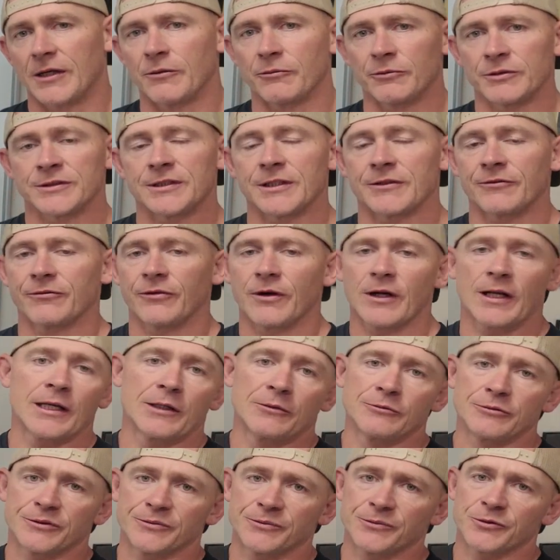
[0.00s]
Wednesday, Friday
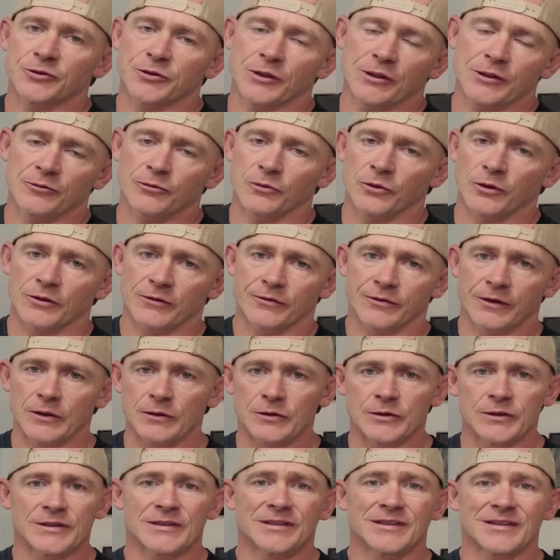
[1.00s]
with some strength work
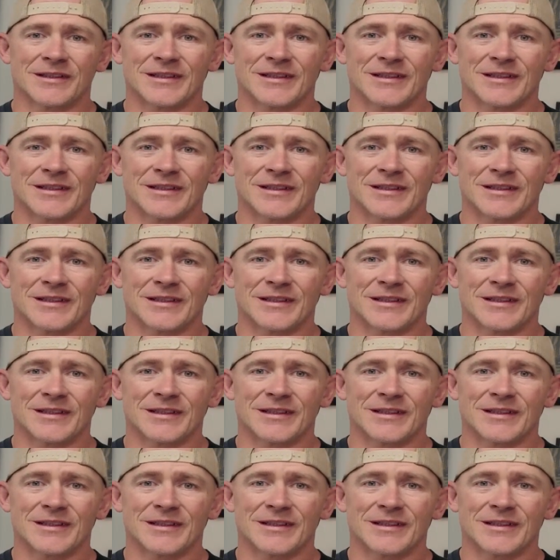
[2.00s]
focused.